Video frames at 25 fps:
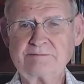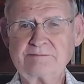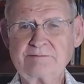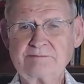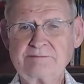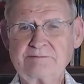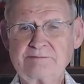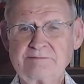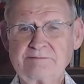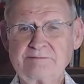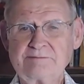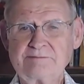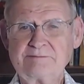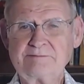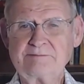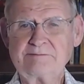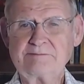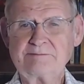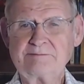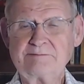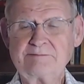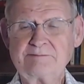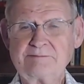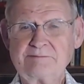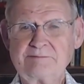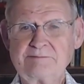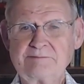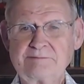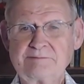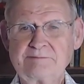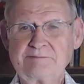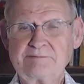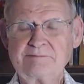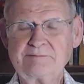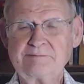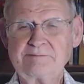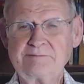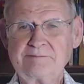
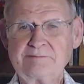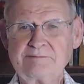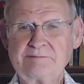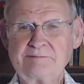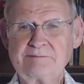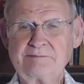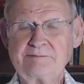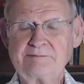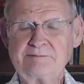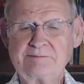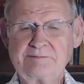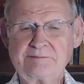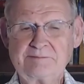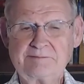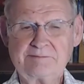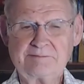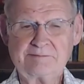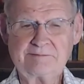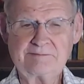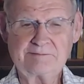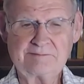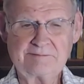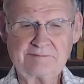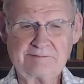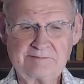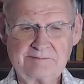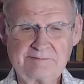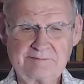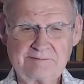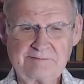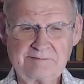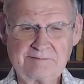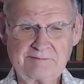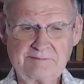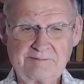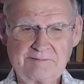(no one is talking)